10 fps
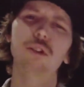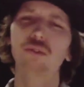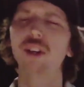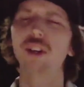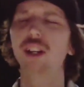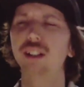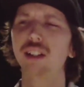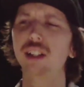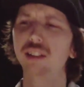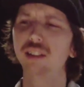the worst thing I
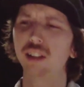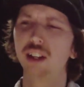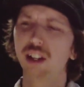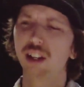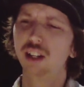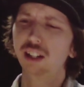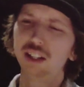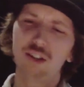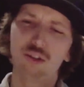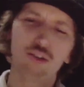see is
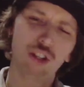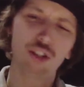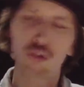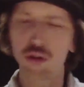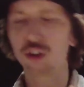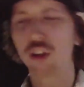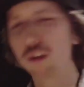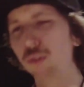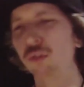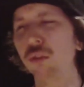jerky
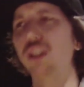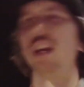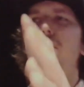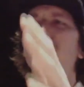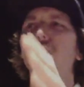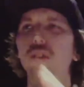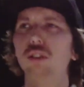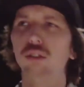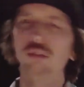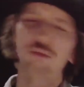moves with the camera or
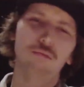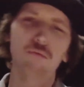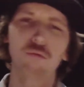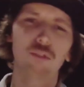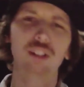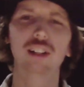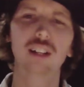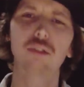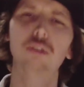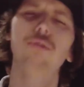things like that.
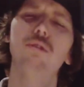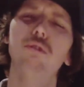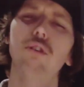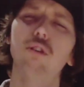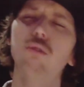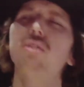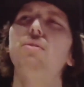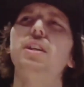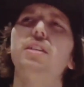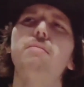So if you're always
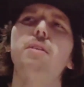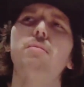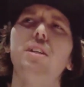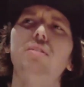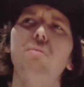thinking about being